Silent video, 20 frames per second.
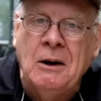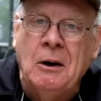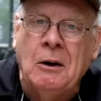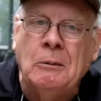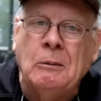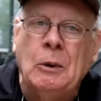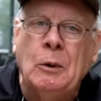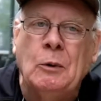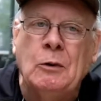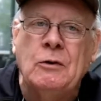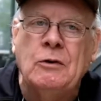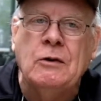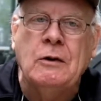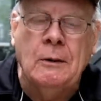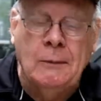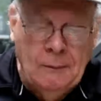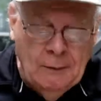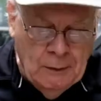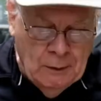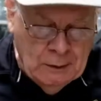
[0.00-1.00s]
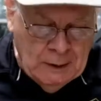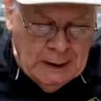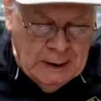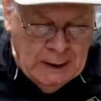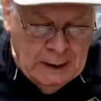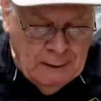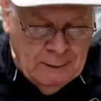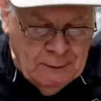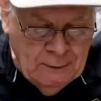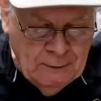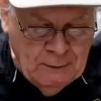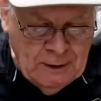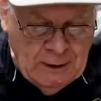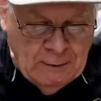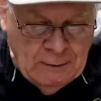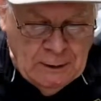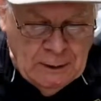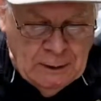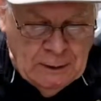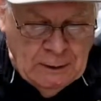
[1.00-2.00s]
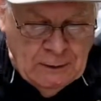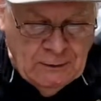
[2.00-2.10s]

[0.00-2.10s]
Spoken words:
almost. Okay, 7 on